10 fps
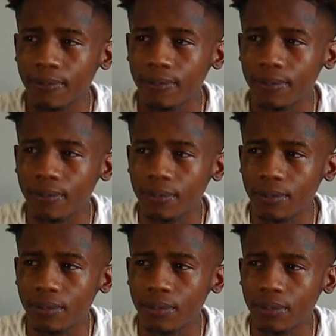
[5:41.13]

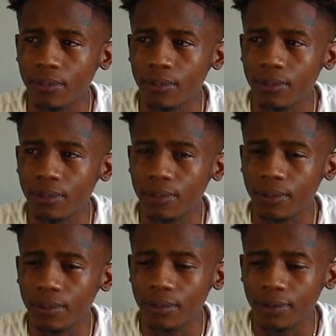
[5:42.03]

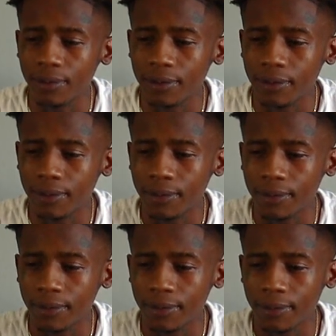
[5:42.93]

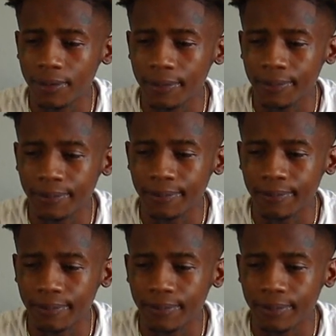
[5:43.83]

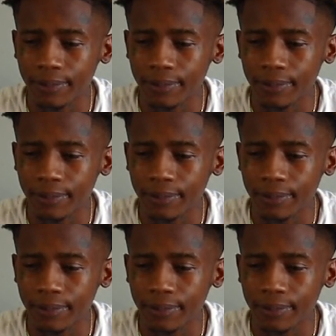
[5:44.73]
[no speech]